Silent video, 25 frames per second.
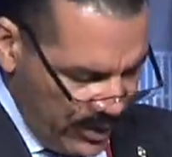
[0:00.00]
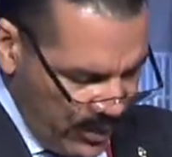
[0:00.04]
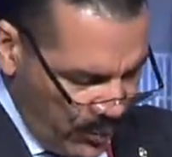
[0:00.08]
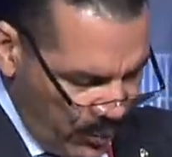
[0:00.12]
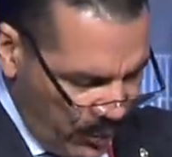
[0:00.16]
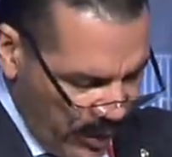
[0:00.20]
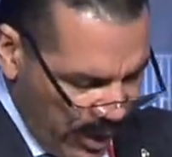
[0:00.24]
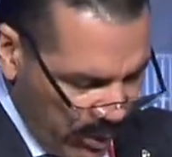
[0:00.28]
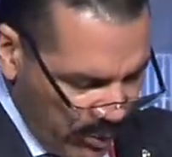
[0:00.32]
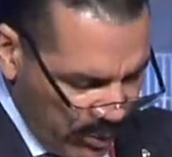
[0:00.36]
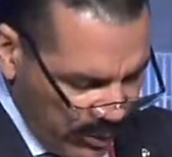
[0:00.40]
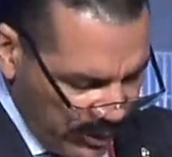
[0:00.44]

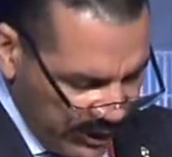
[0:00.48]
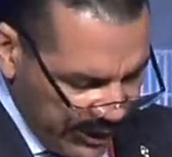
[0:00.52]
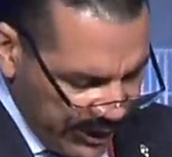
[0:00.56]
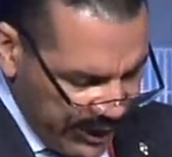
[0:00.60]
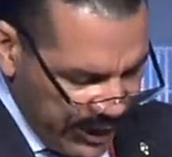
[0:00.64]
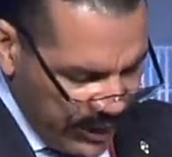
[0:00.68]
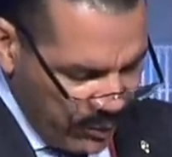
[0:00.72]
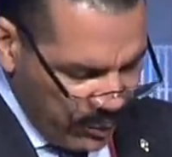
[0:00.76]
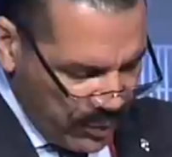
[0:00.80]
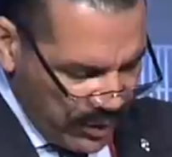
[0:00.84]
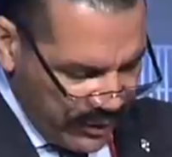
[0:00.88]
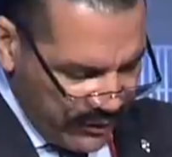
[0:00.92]
where I will
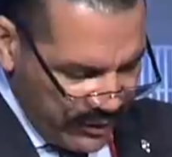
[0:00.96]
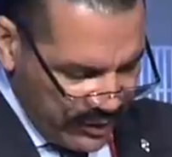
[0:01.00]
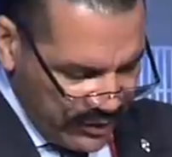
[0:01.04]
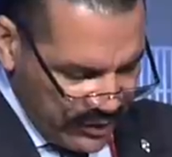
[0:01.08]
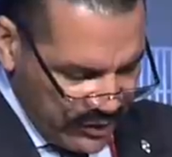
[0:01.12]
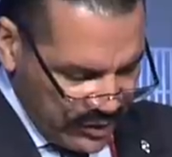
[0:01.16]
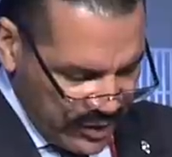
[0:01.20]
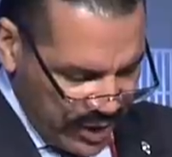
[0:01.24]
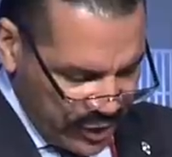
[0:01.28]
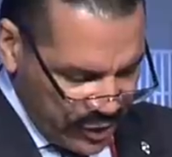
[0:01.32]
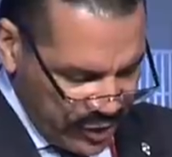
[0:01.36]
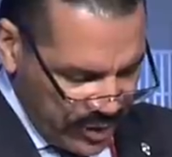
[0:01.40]
lead one of the
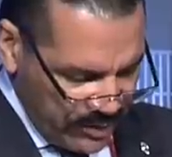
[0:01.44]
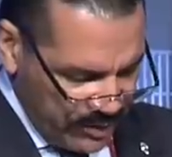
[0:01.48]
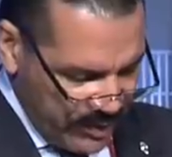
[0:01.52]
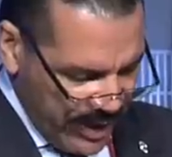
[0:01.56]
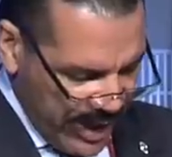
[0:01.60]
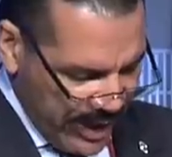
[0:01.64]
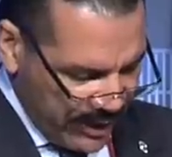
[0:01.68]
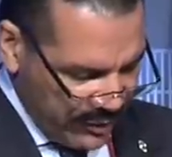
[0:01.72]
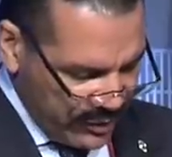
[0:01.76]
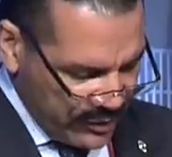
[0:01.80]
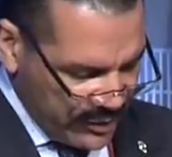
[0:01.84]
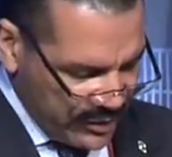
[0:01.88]
discussion
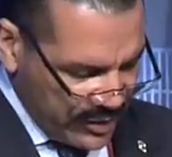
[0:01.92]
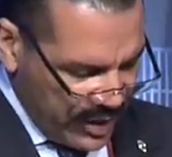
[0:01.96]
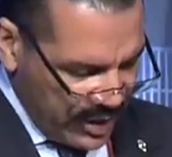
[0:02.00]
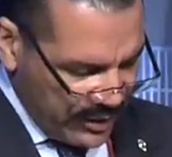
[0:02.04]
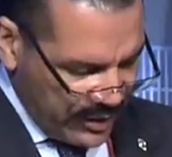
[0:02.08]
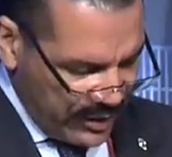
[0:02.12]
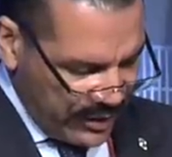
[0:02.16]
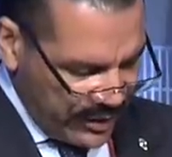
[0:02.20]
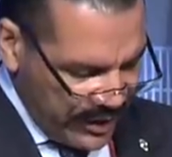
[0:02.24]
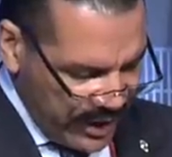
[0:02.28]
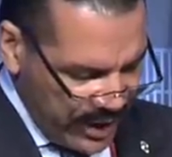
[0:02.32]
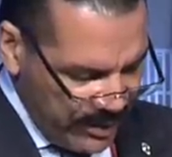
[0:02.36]
panels on
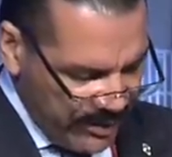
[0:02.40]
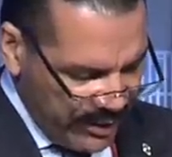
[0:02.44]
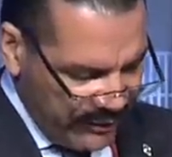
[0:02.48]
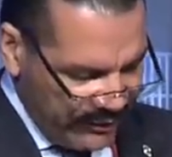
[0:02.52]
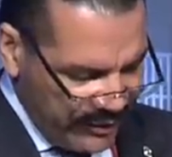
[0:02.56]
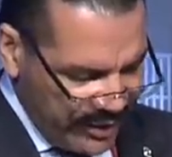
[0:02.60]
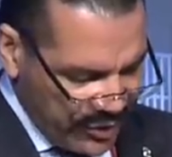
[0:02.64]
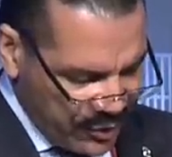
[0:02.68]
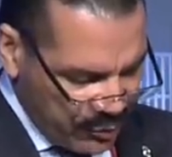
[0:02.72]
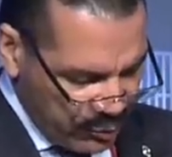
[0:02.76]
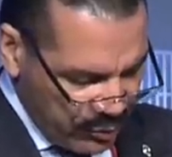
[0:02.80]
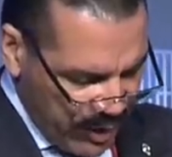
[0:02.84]
the theme
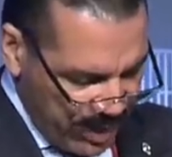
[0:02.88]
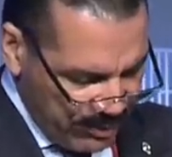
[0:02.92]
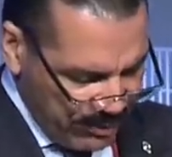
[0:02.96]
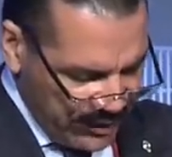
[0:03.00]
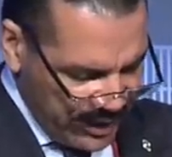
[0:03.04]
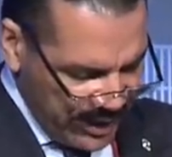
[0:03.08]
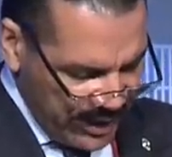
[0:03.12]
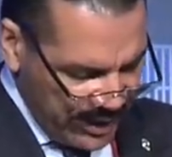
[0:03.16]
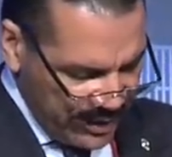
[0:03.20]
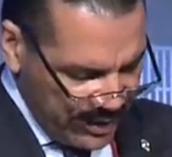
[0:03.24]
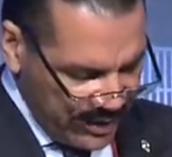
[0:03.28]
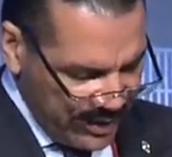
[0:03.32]
of
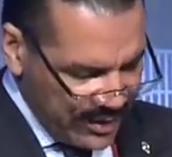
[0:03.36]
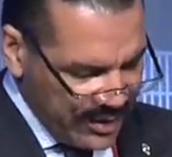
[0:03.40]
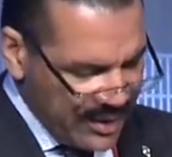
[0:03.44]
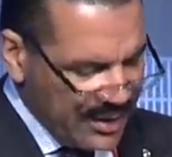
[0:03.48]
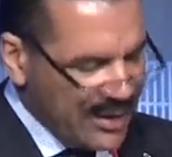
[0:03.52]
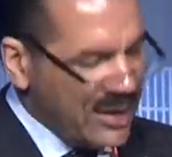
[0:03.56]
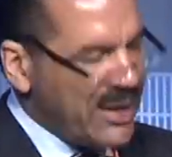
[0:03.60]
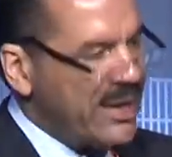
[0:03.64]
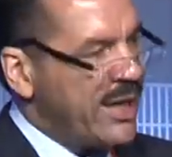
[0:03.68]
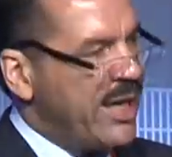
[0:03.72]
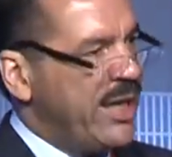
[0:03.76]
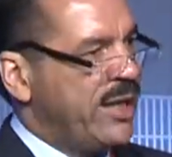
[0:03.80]
disrupting
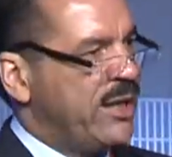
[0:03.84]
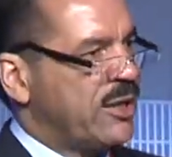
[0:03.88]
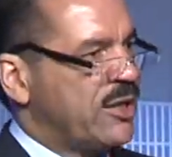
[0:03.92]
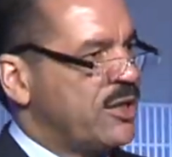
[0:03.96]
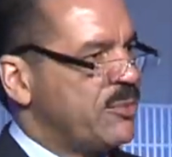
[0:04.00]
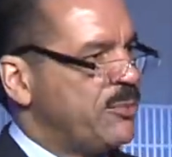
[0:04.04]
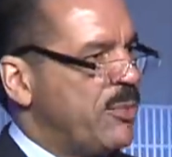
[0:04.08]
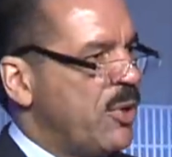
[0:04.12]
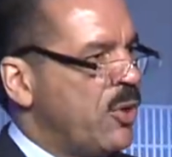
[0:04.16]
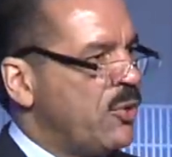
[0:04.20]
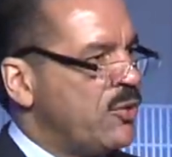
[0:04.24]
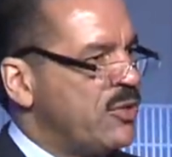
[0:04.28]
and
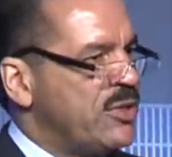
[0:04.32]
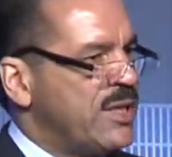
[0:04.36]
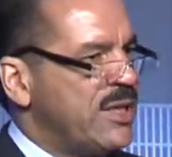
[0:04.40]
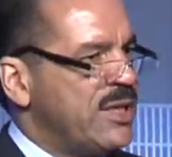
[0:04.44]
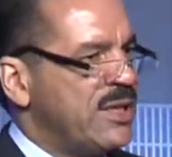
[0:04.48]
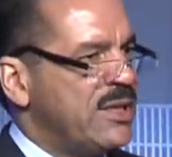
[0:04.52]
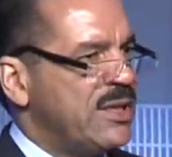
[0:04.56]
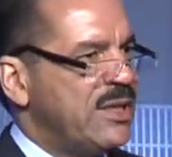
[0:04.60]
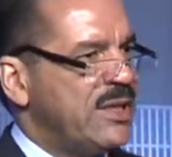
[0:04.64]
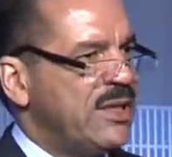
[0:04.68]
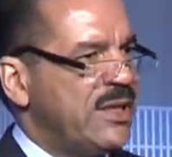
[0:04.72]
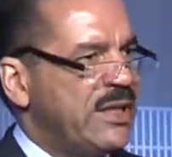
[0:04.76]

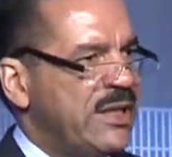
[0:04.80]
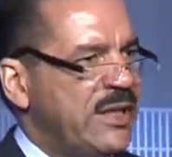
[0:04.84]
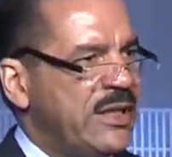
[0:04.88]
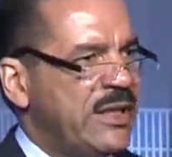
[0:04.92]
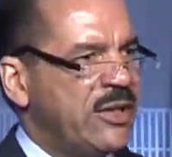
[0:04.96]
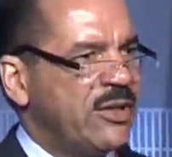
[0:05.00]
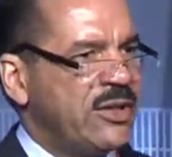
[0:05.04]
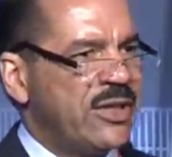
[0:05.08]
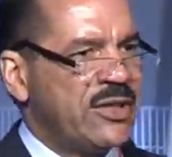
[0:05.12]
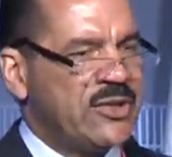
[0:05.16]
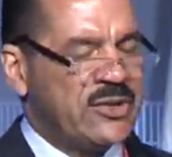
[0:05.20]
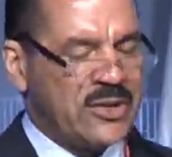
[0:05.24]
exposing
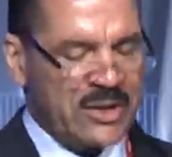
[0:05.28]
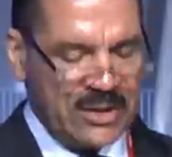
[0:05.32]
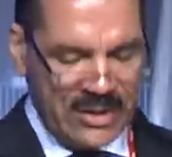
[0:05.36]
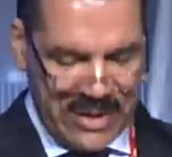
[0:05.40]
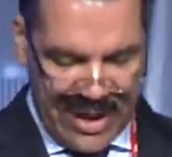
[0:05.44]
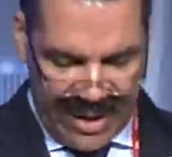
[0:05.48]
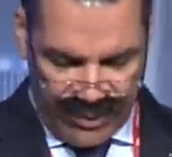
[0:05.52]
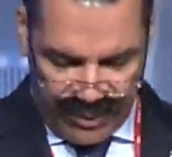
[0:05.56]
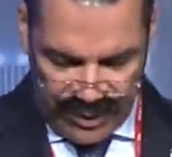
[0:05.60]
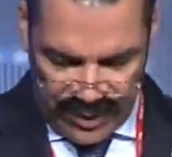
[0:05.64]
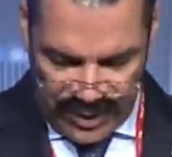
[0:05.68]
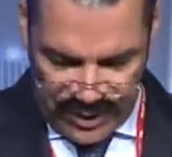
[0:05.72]
illicit
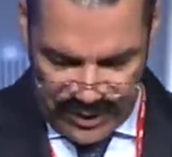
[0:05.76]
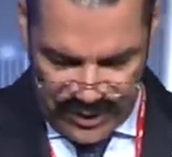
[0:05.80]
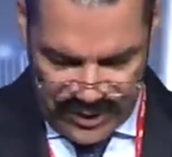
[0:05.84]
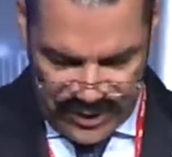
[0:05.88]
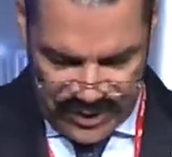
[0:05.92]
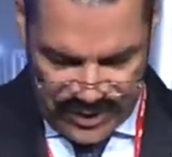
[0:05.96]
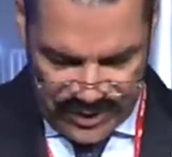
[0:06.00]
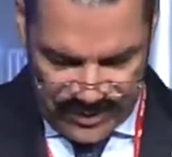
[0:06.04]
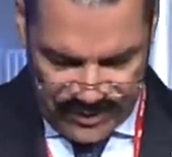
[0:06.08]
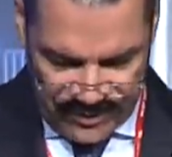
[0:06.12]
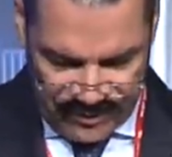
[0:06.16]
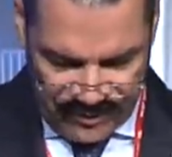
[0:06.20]

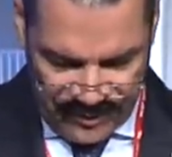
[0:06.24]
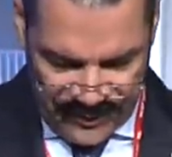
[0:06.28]
networks.